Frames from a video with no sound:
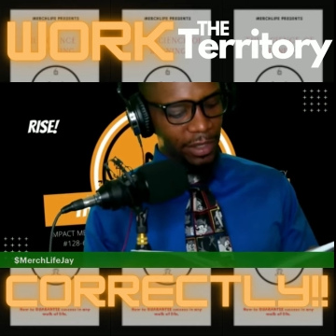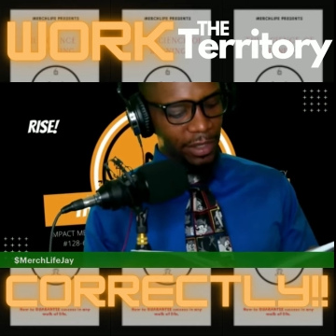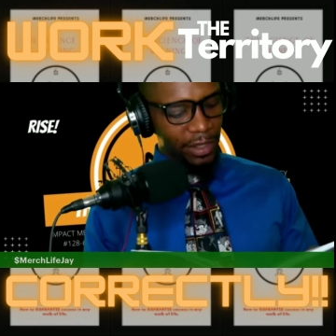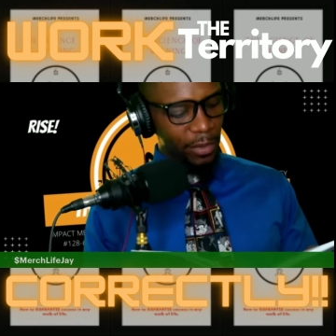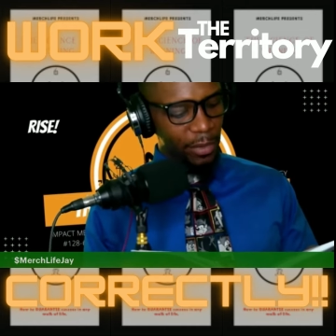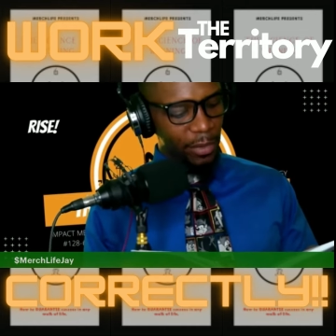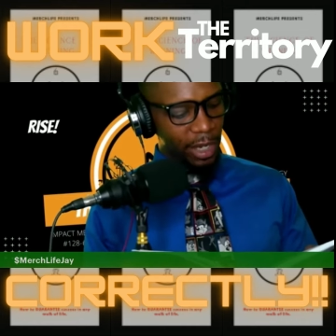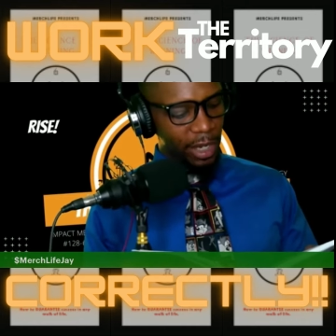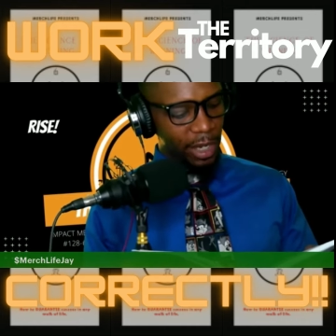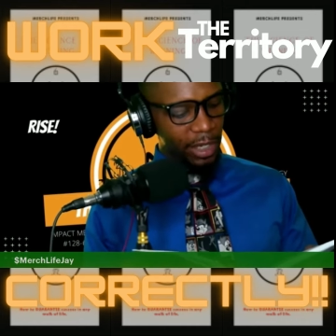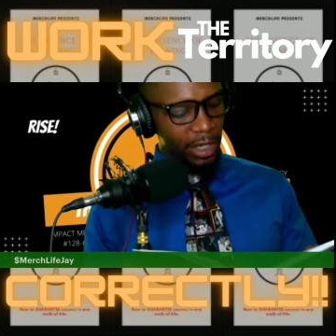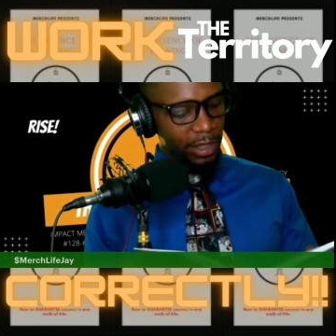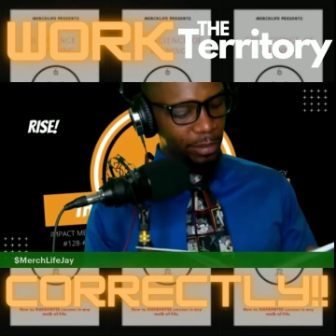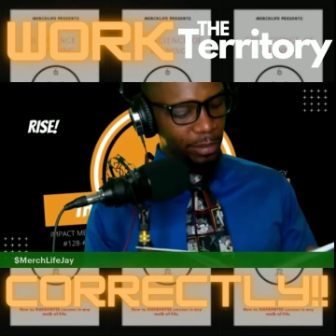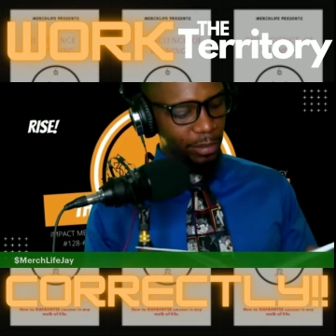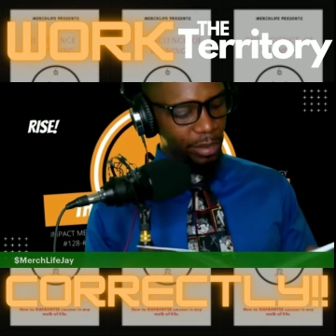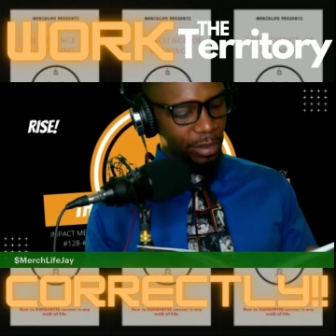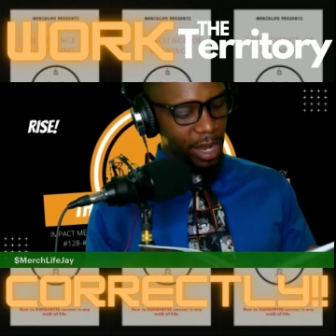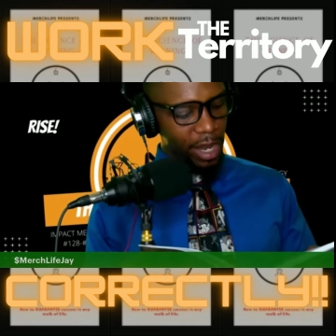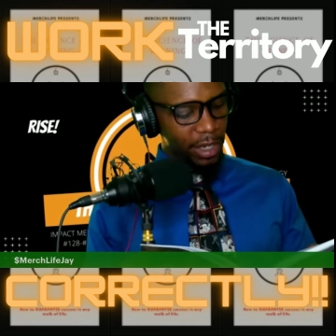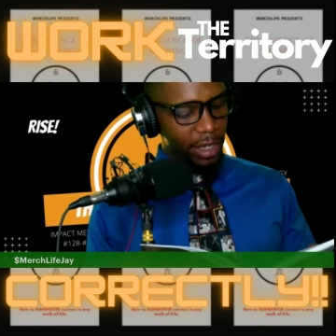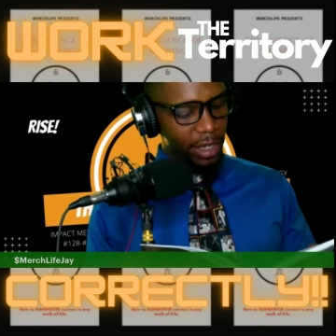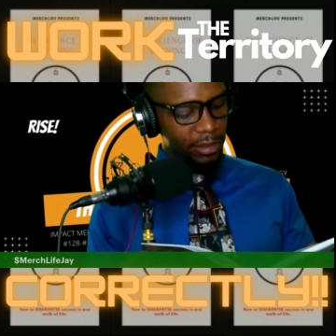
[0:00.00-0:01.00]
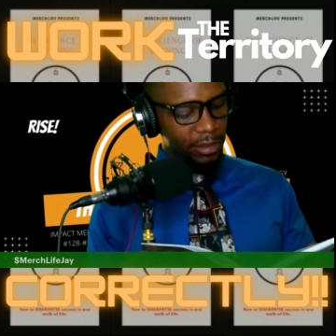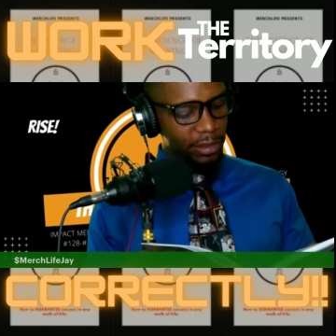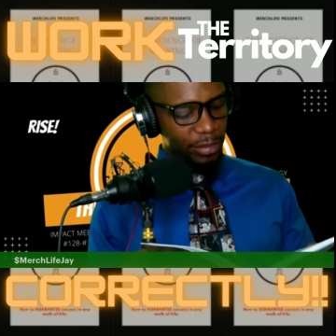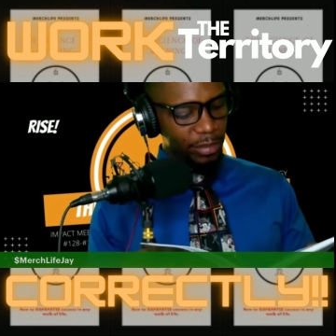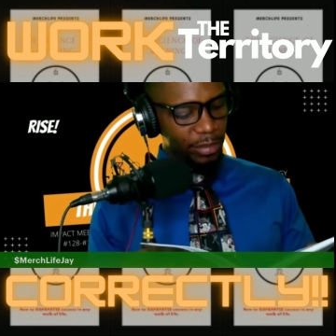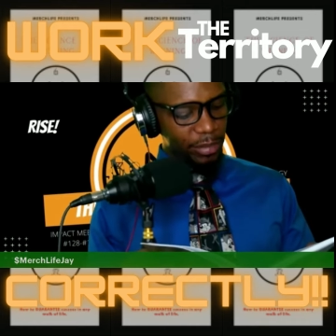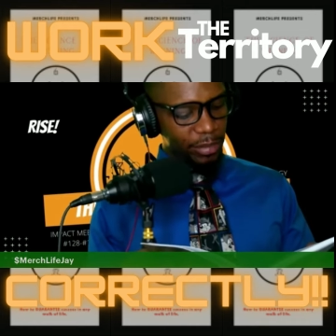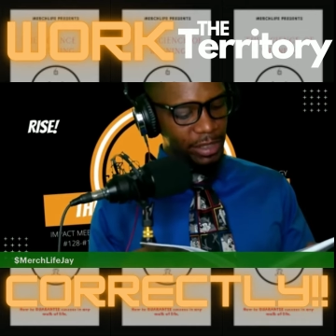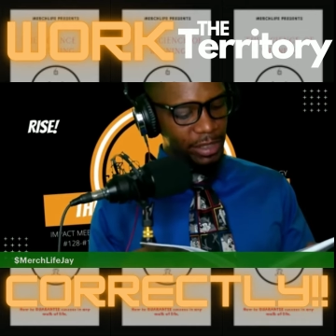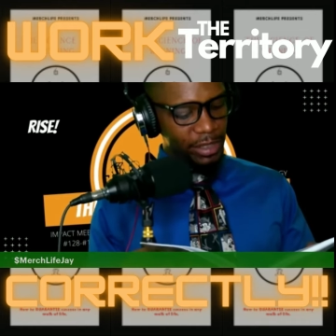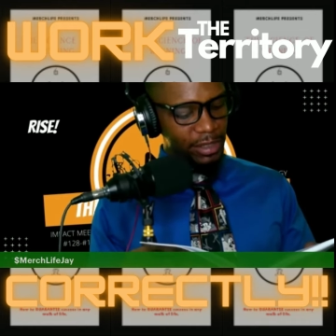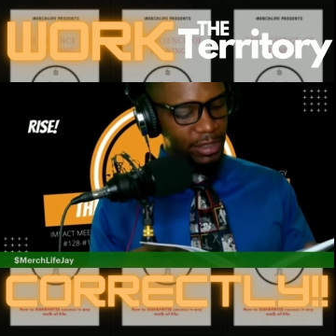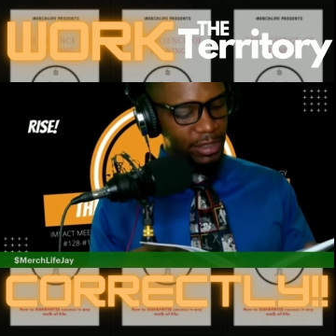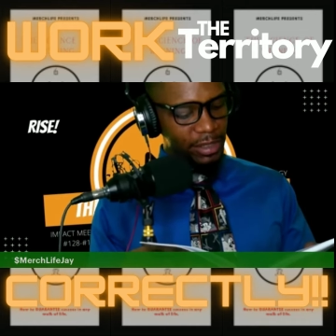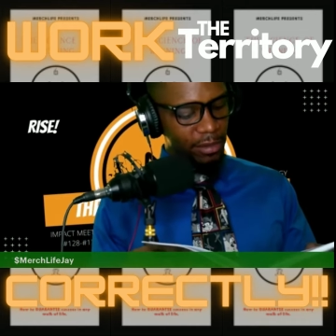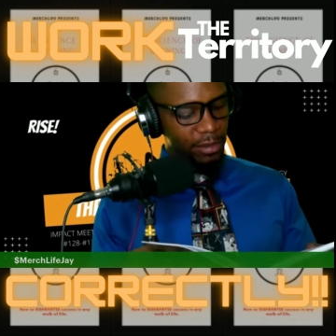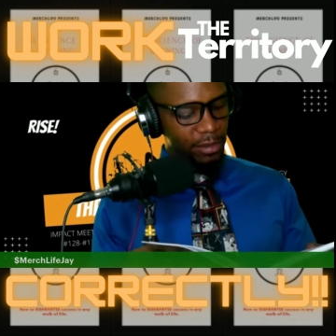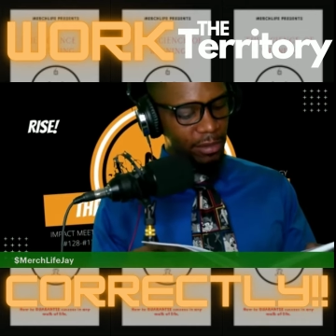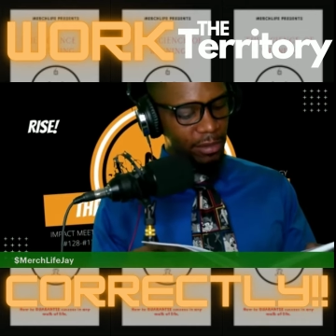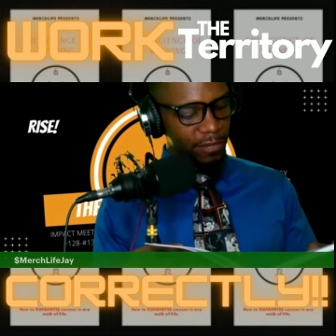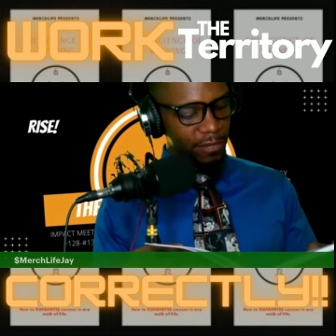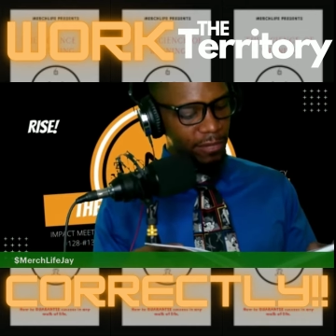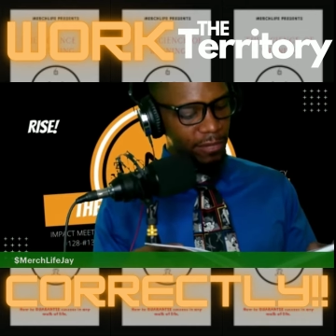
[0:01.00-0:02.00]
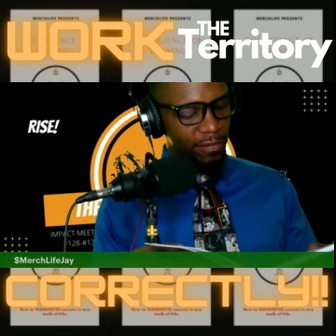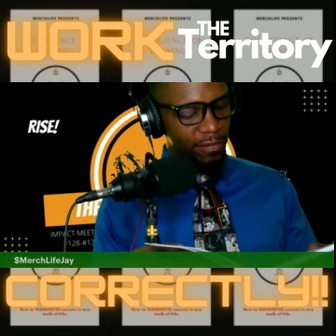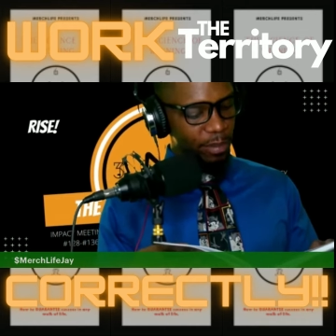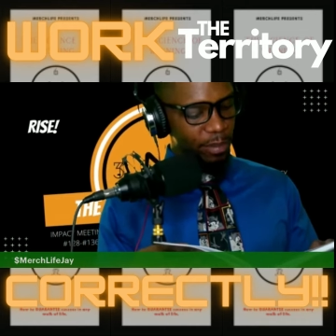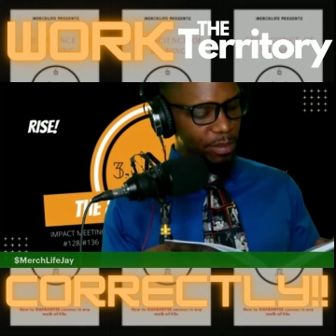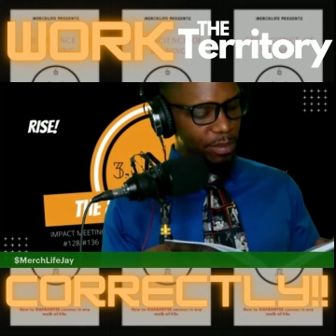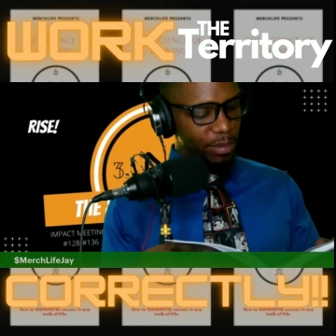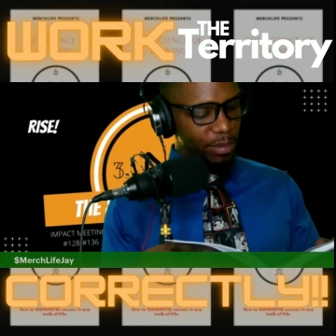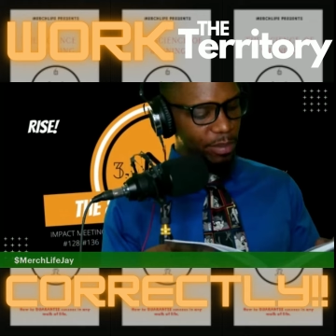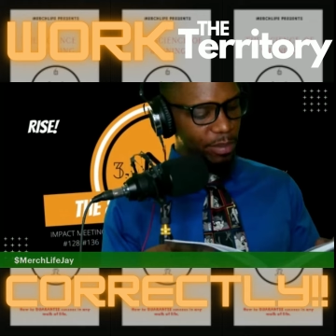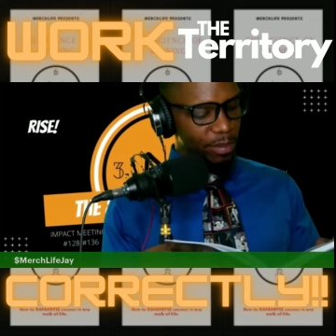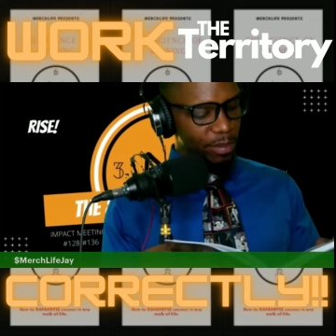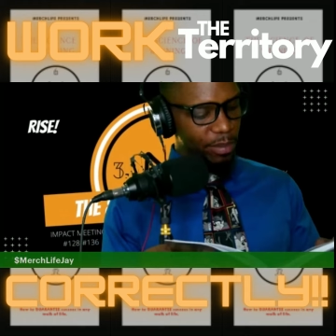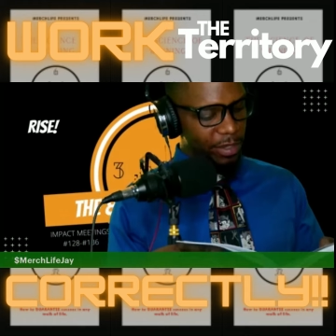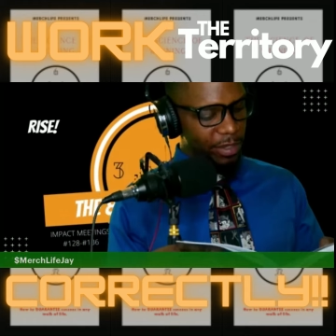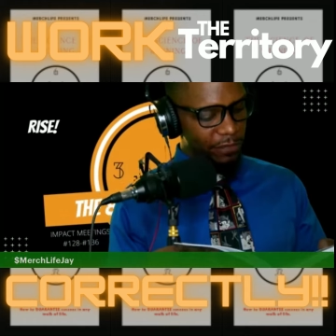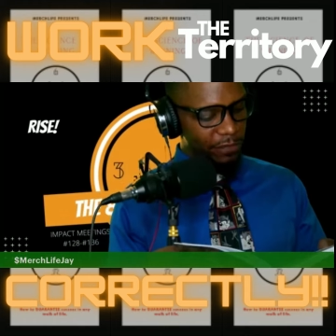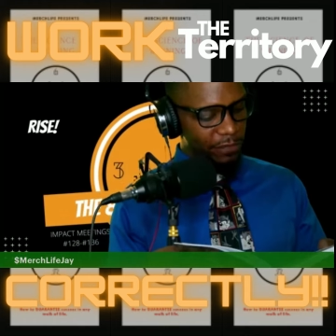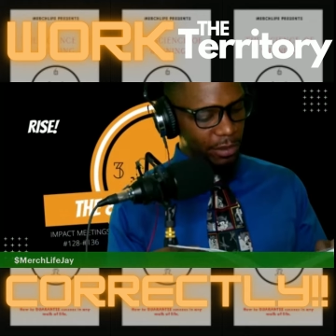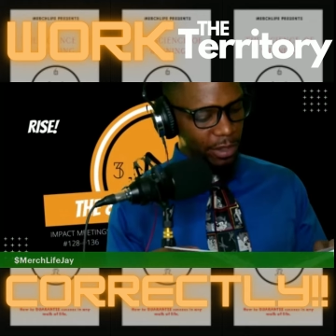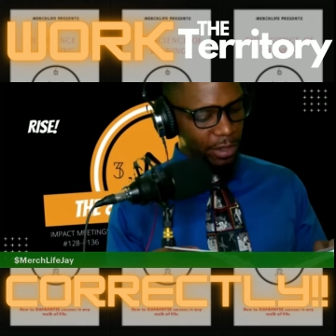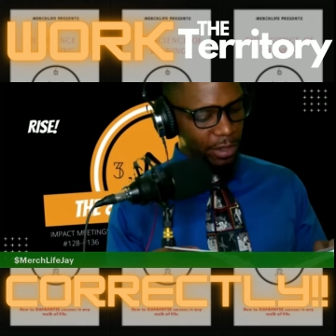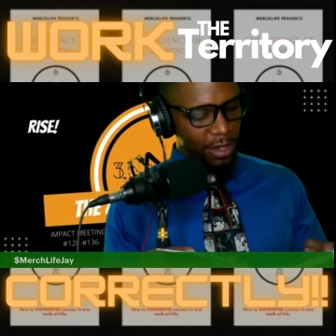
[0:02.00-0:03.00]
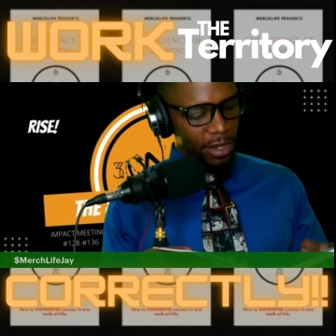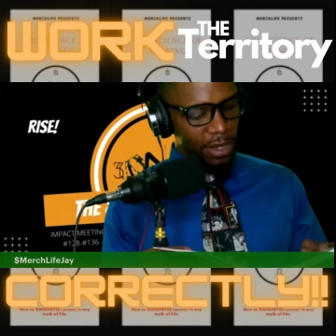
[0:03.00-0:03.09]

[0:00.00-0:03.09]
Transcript: marketing your product or business to the right people it's meant for,